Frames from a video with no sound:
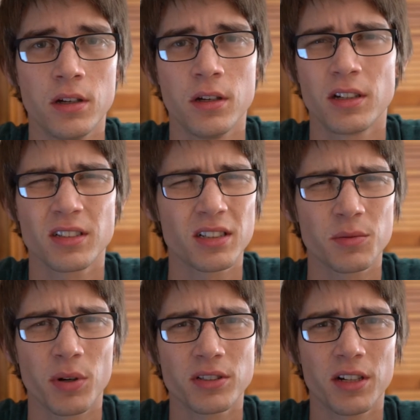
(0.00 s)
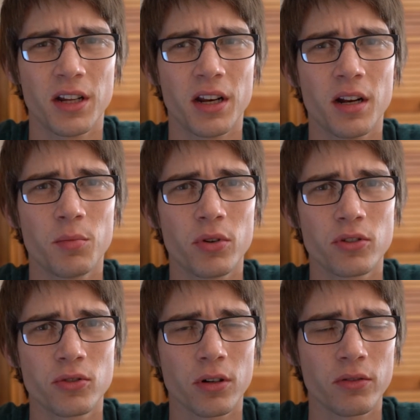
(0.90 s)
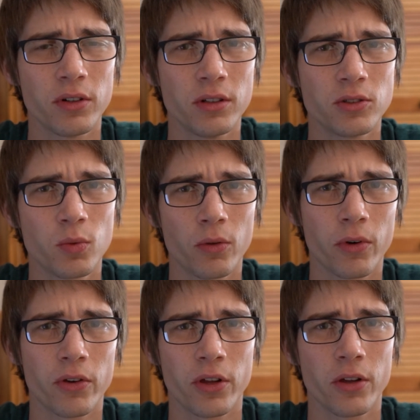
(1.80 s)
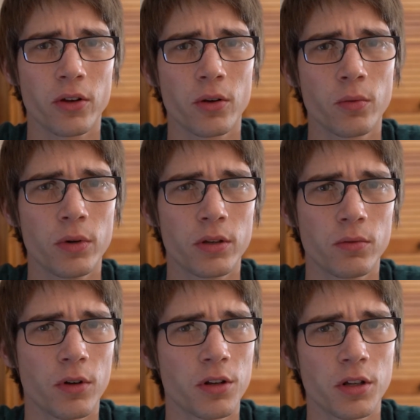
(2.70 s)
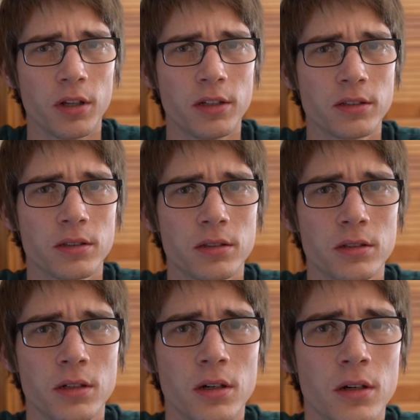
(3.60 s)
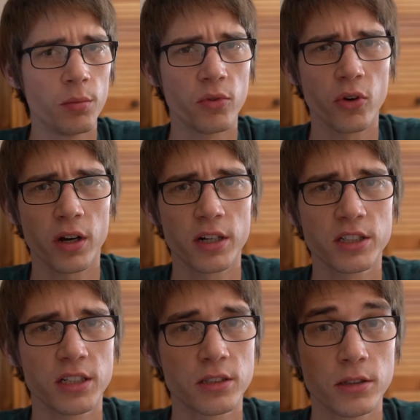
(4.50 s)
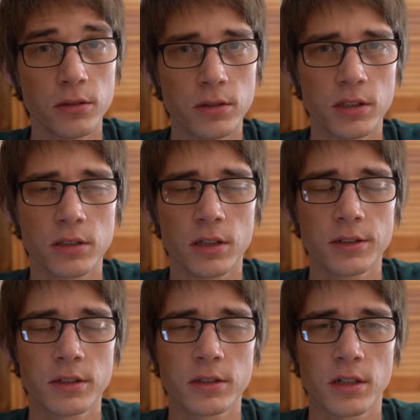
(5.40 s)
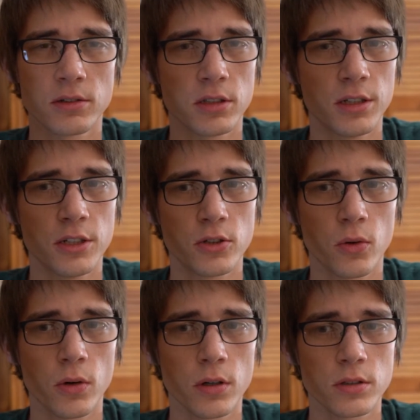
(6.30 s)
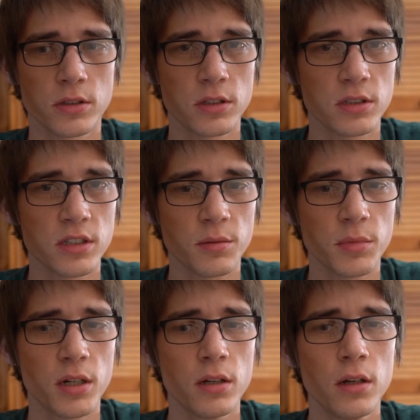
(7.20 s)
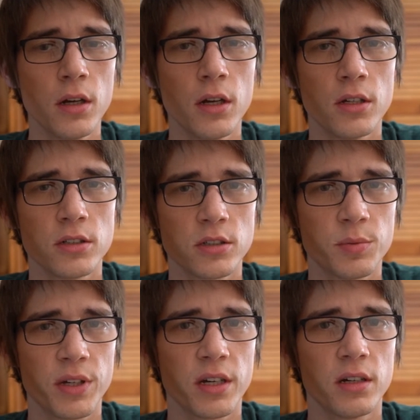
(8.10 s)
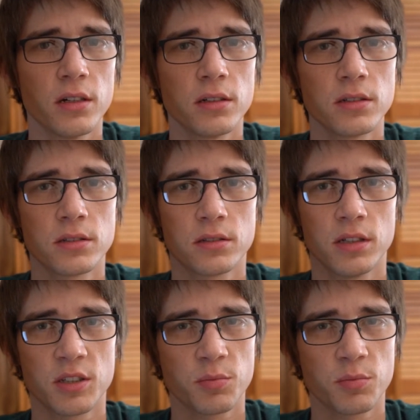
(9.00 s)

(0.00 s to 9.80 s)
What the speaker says: I was kind of surprised I didn't end up with stronger feelings one way or the other with one of the lenses. Before I got a chance to use these lenses, I was leaning towards the Sigma just because it's